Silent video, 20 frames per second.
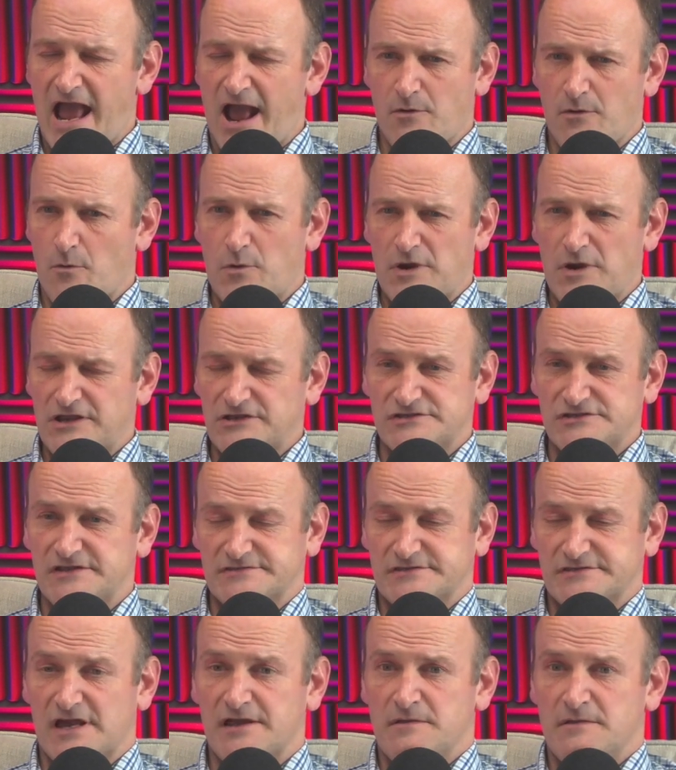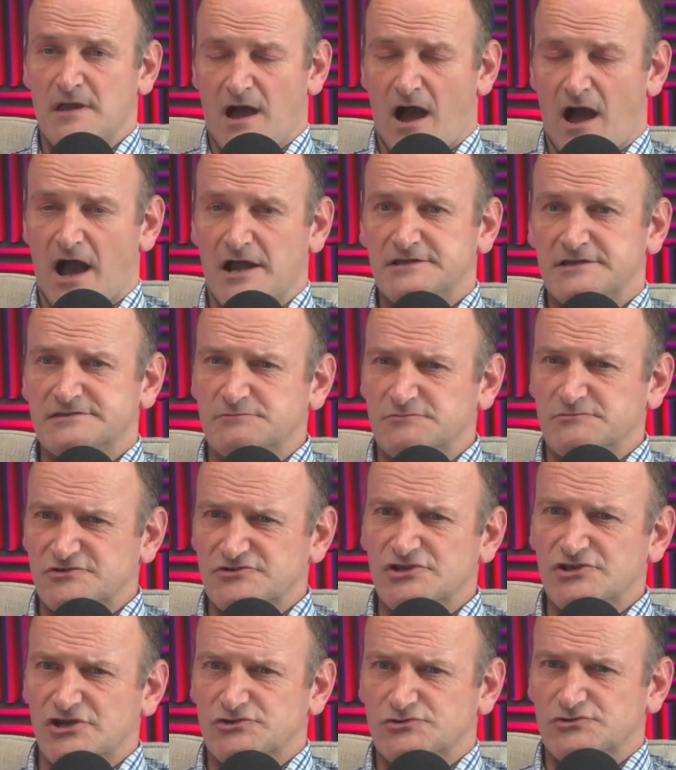And we can see this. I did some
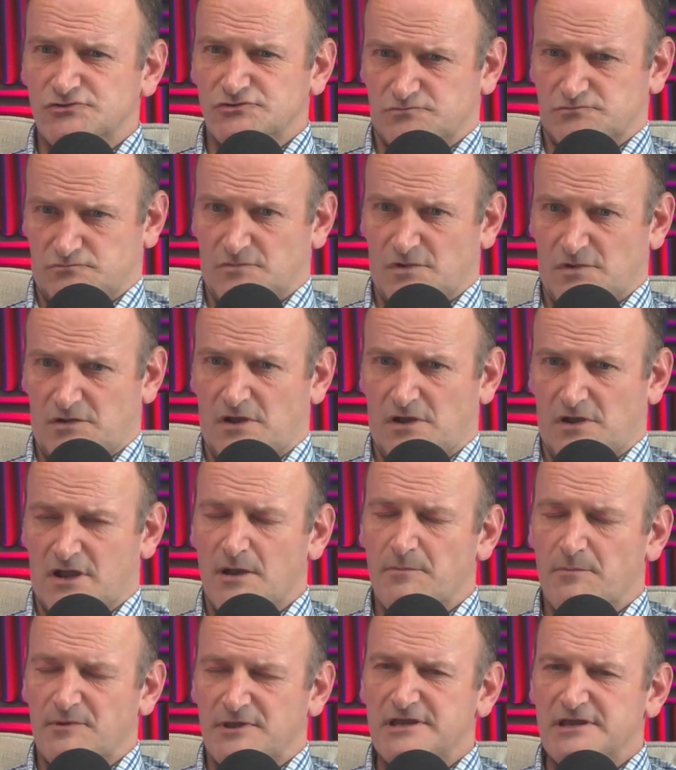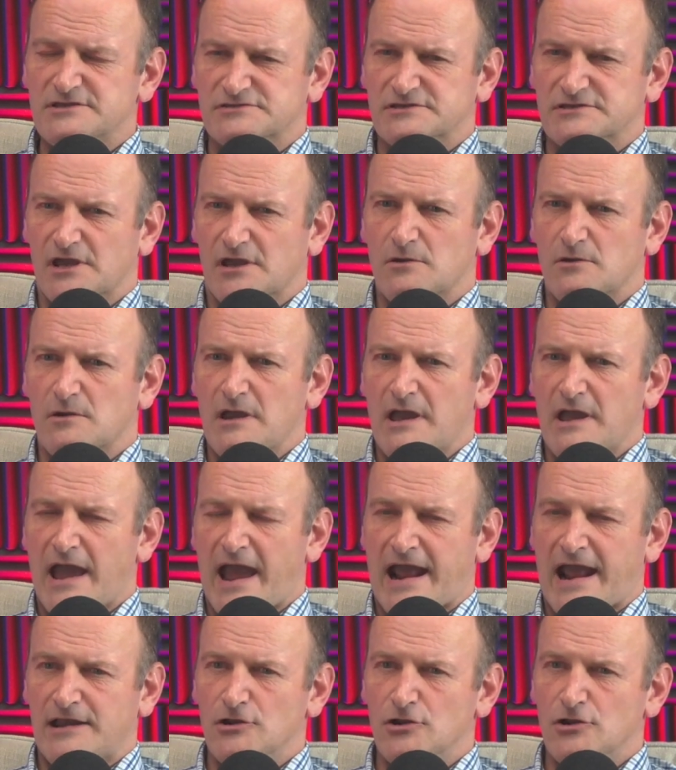research a couple of years ago
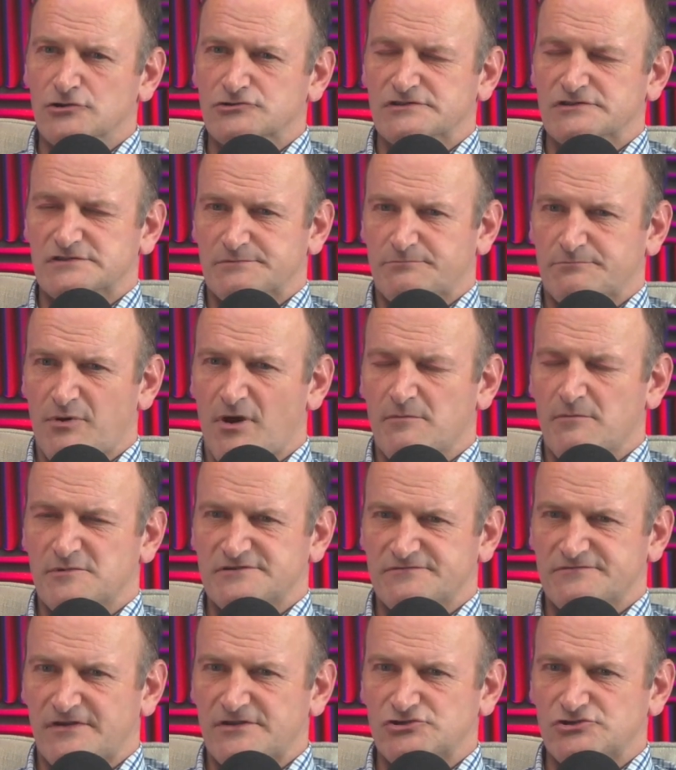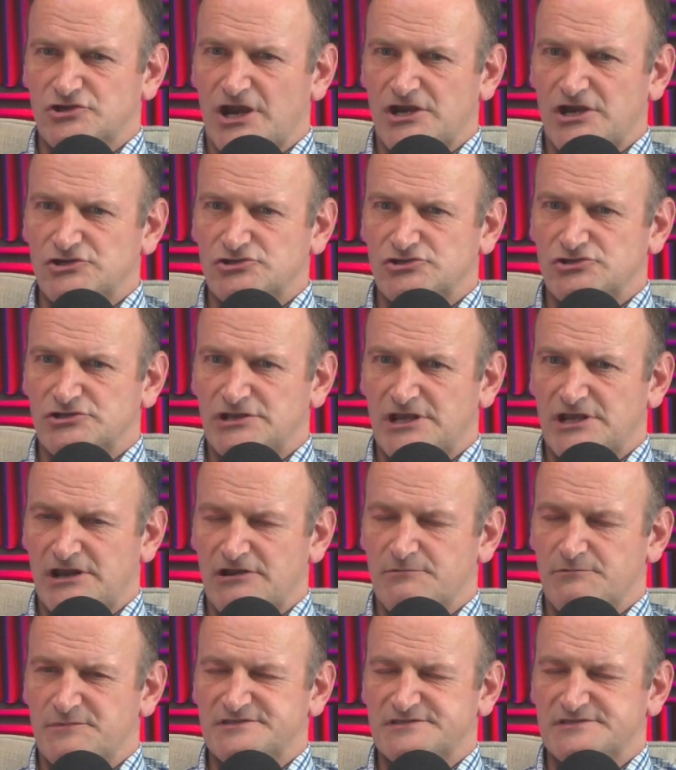and looked at the Department of Education
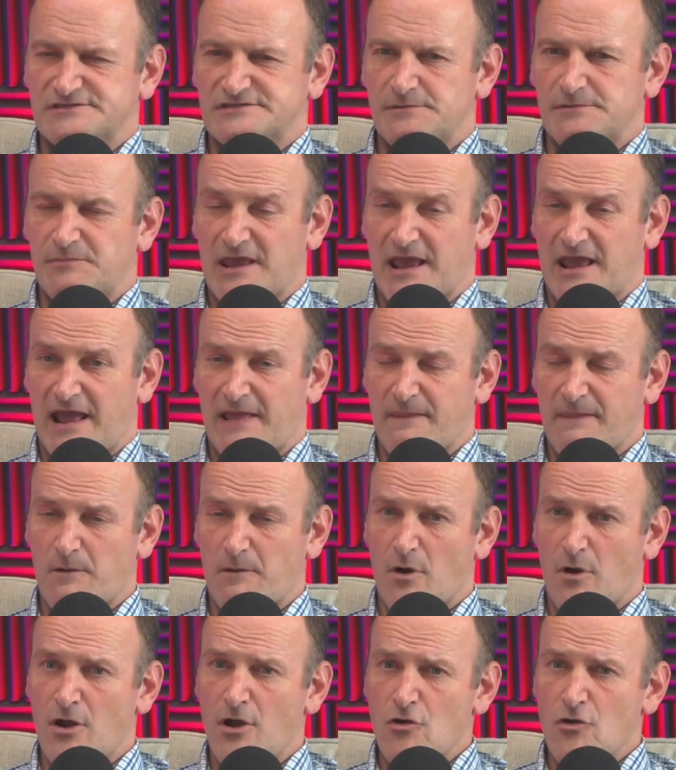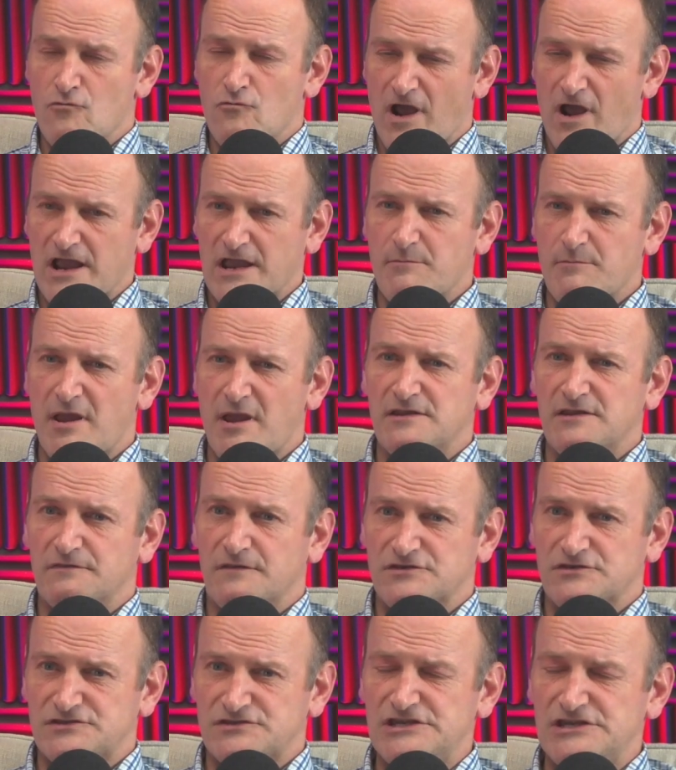here in Mississippi, and they were recommending
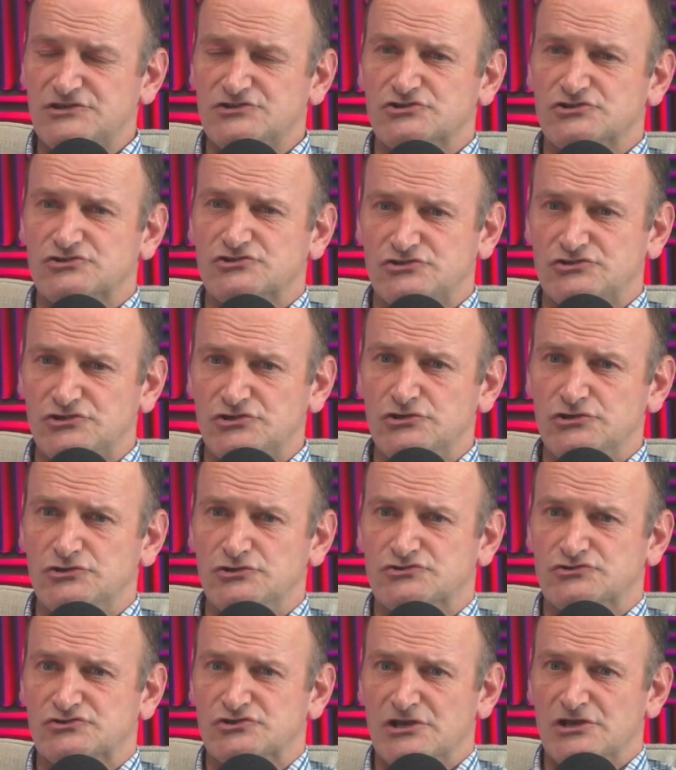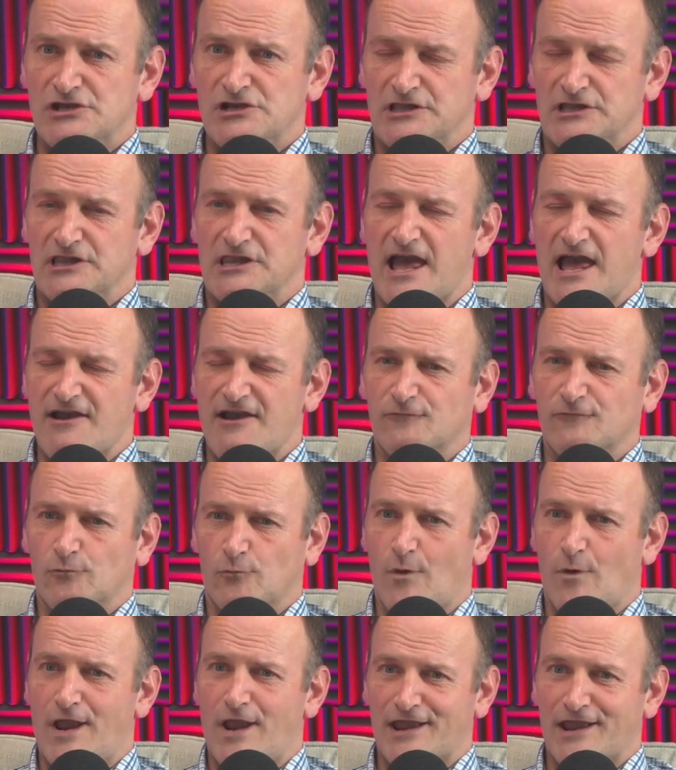that teachers use
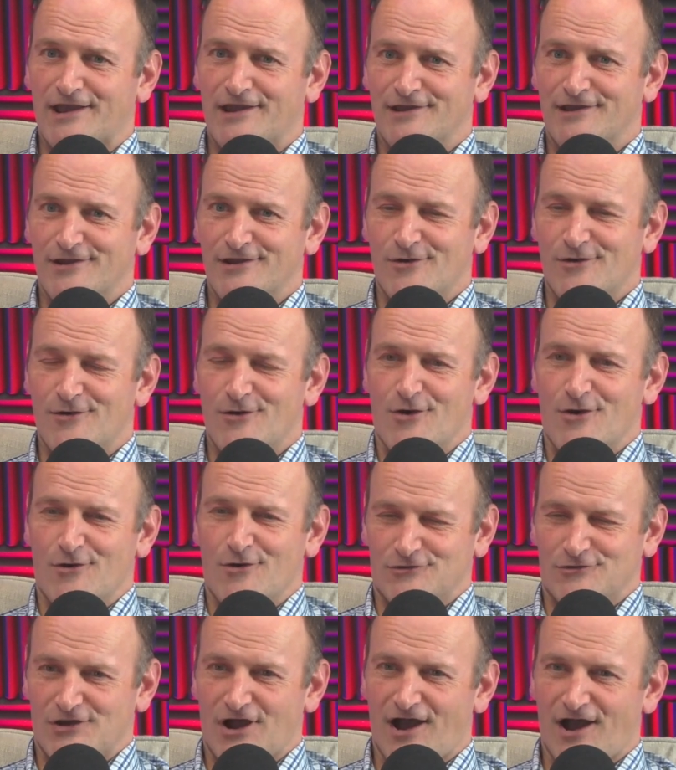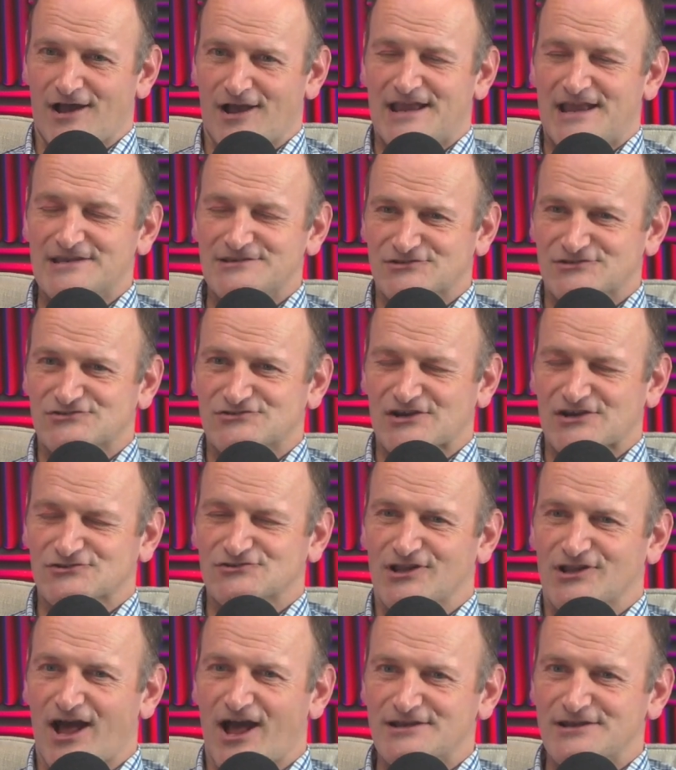left-wing
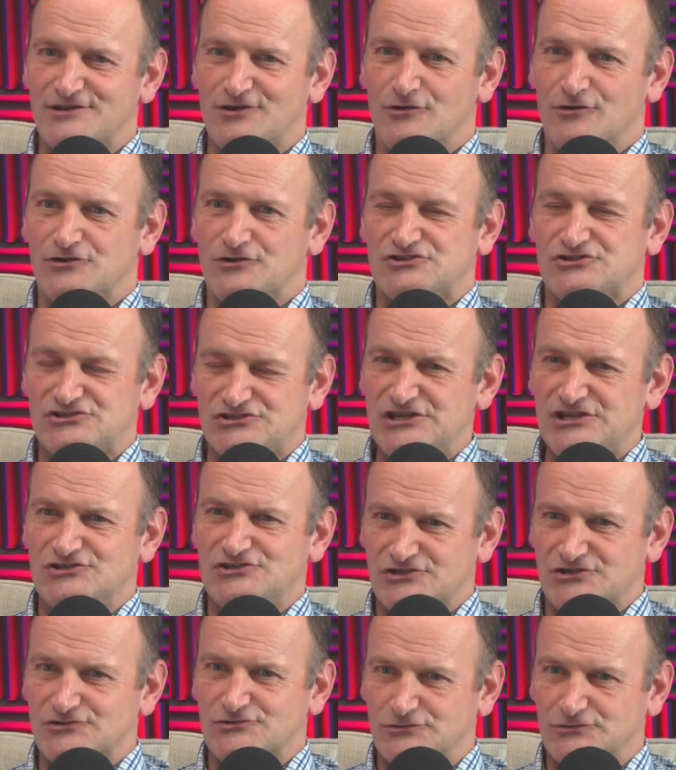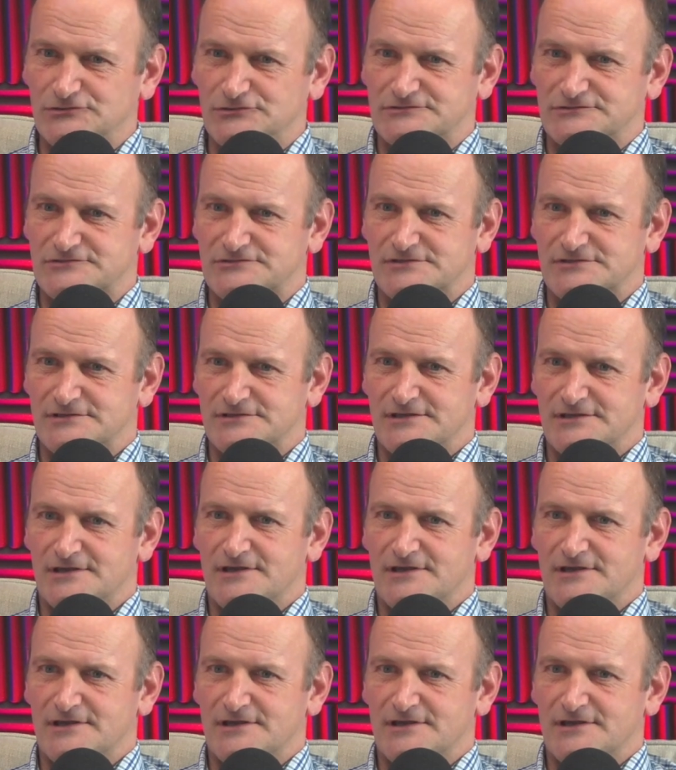intersectional ideology teaching tools.